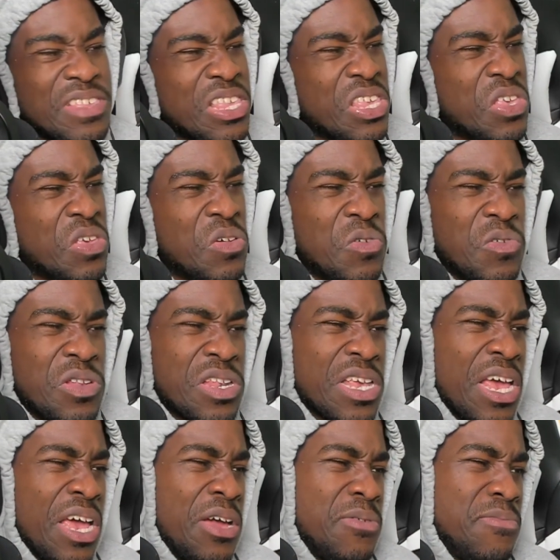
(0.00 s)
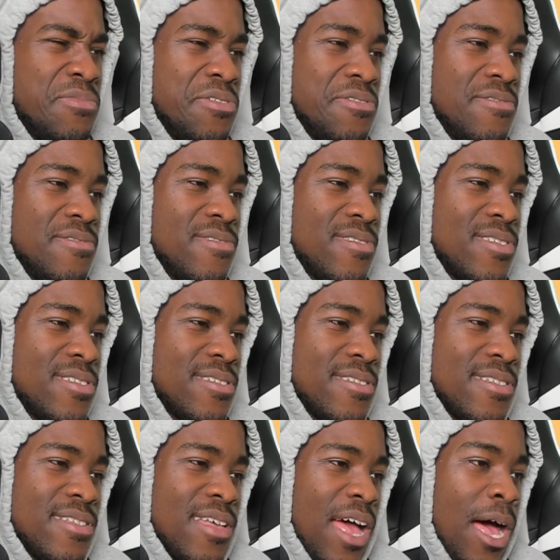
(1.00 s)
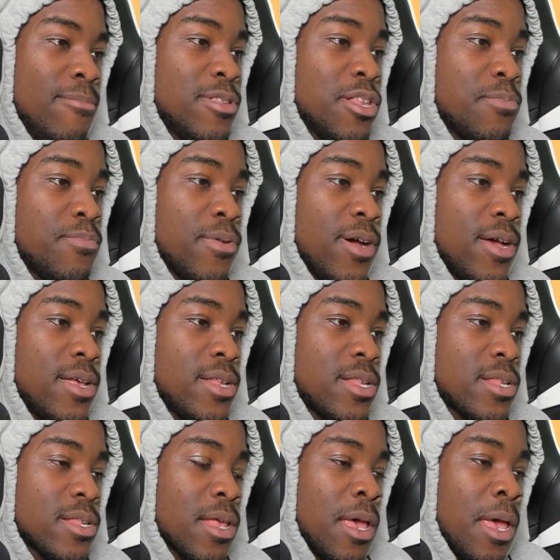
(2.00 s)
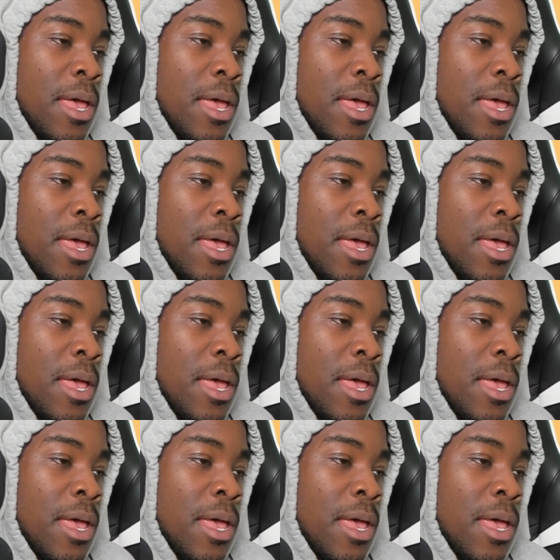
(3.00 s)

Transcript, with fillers: Huge cap, bro. I'm surprised.